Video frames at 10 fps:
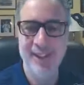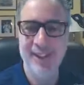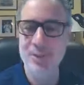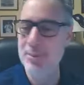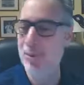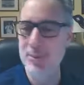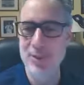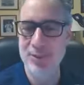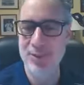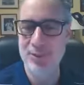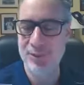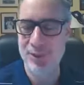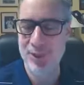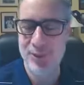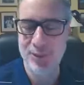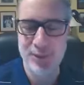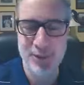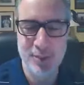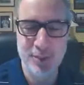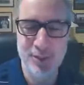She'll be home with us for, for the
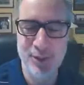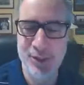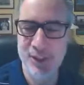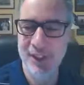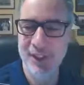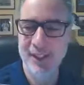foreseeable future.